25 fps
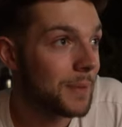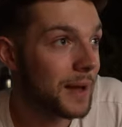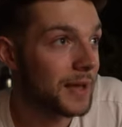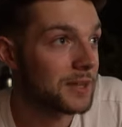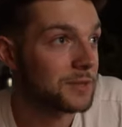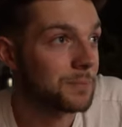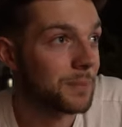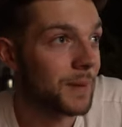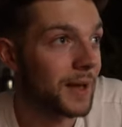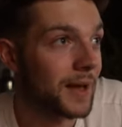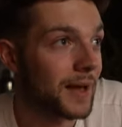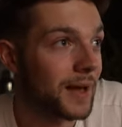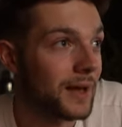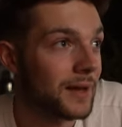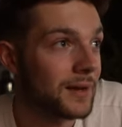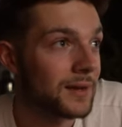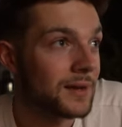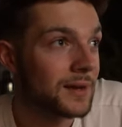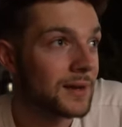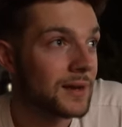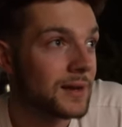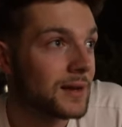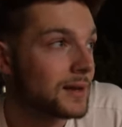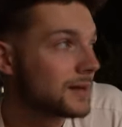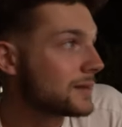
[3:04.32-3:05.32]
best bet
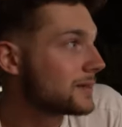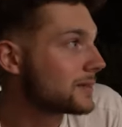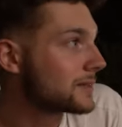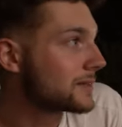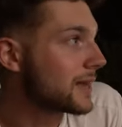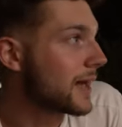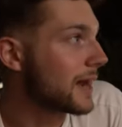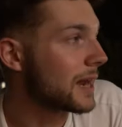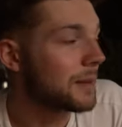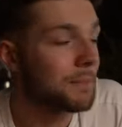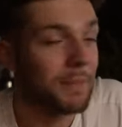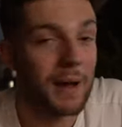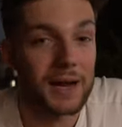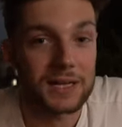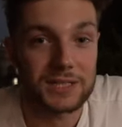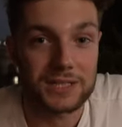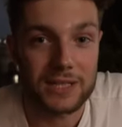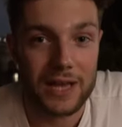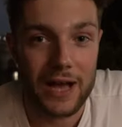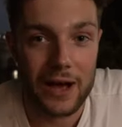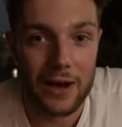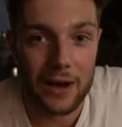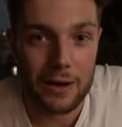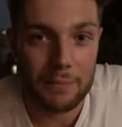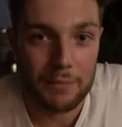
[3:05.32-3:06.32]
is get it bashed
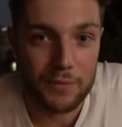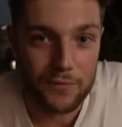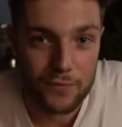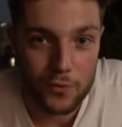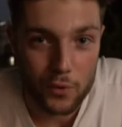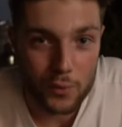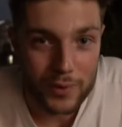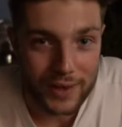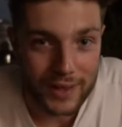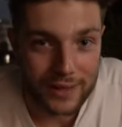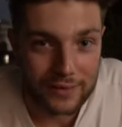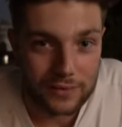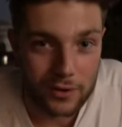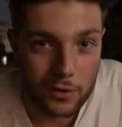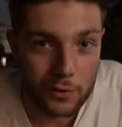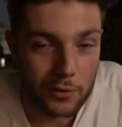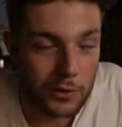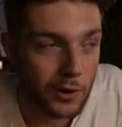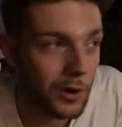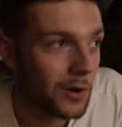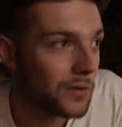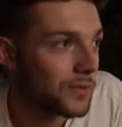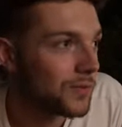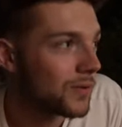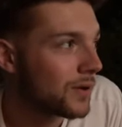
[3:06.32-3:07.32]
out before we get told
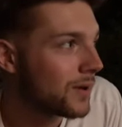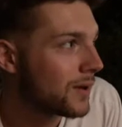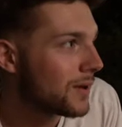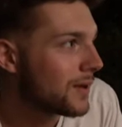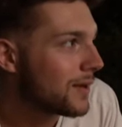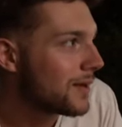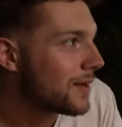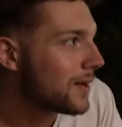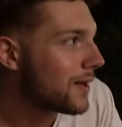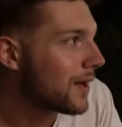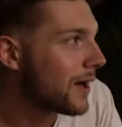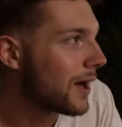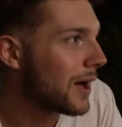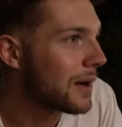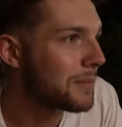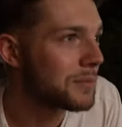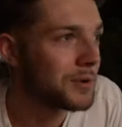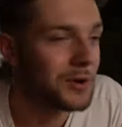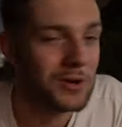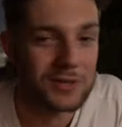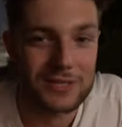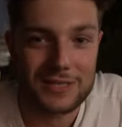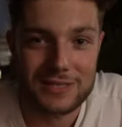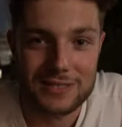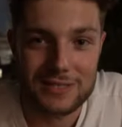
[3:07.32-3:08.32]
off um,
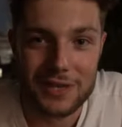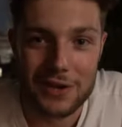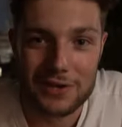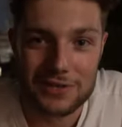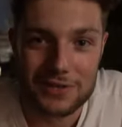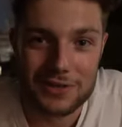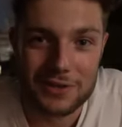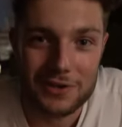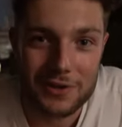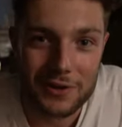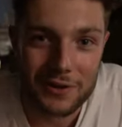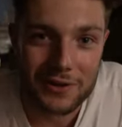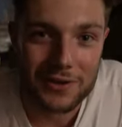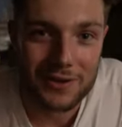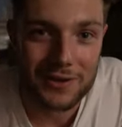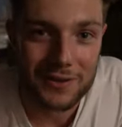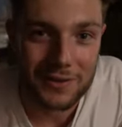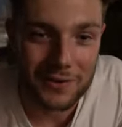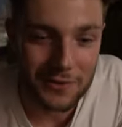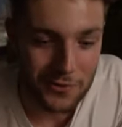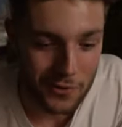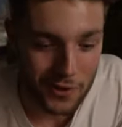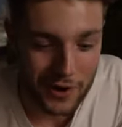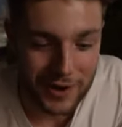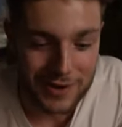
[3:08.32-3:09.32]
because it doesn't look
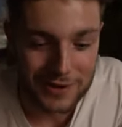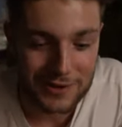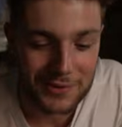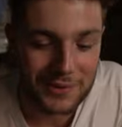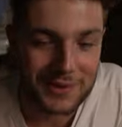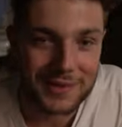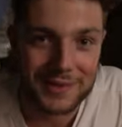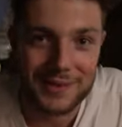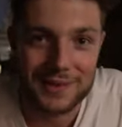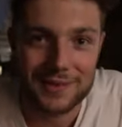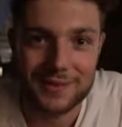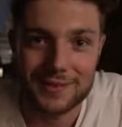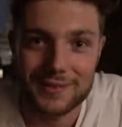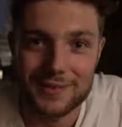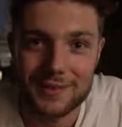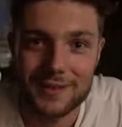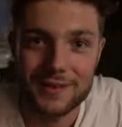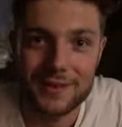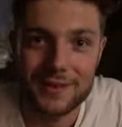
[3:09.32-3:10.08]
great doing this.